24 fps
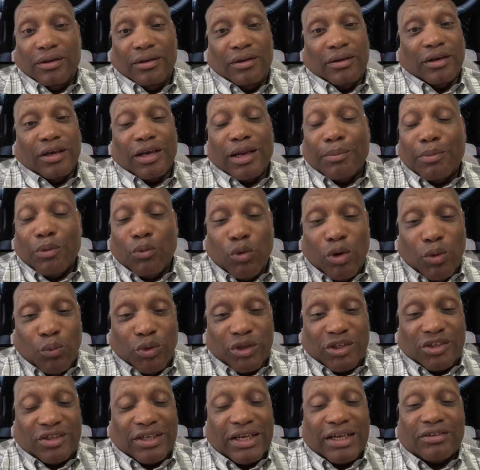The number one
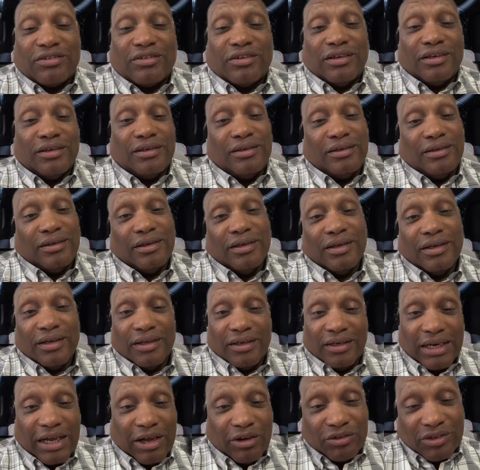was Tesla.
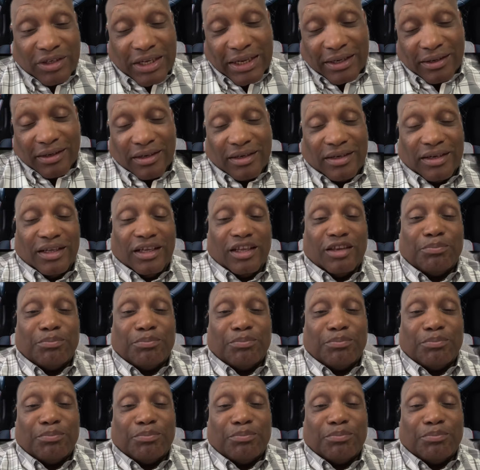Now, technically,